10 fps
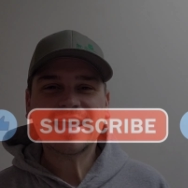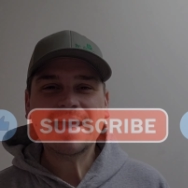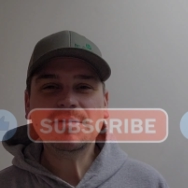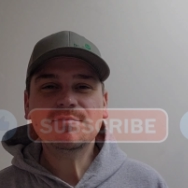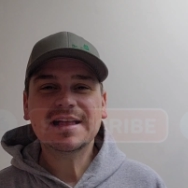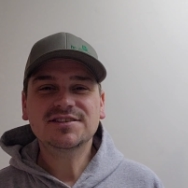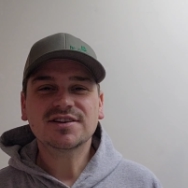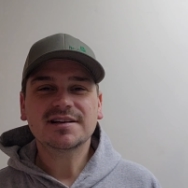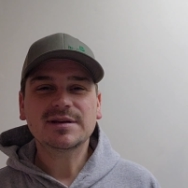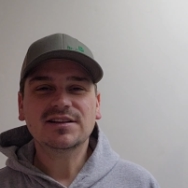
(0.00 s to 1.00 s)
Our camping
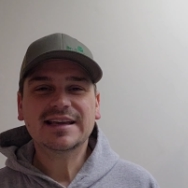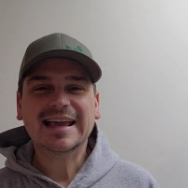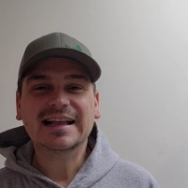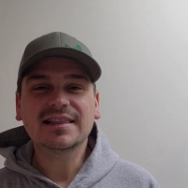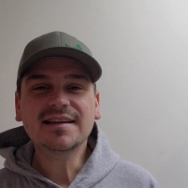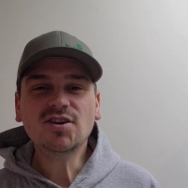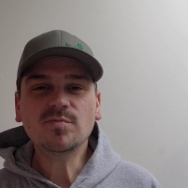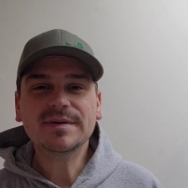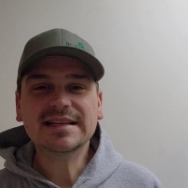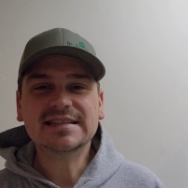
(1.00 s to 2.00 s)
plans are going to be looking a
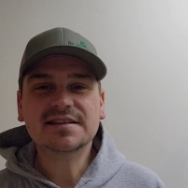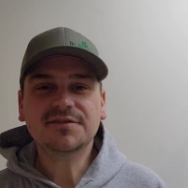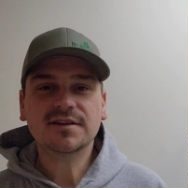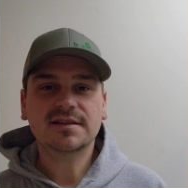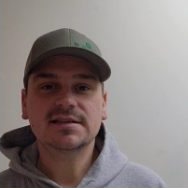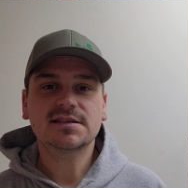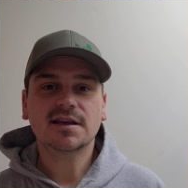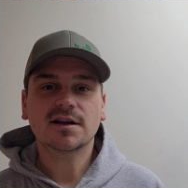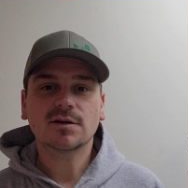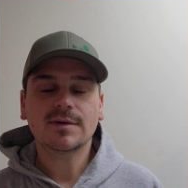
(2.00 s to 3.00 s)
little bit different
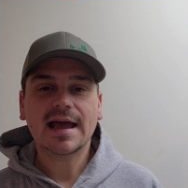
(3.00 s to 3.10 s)
this year.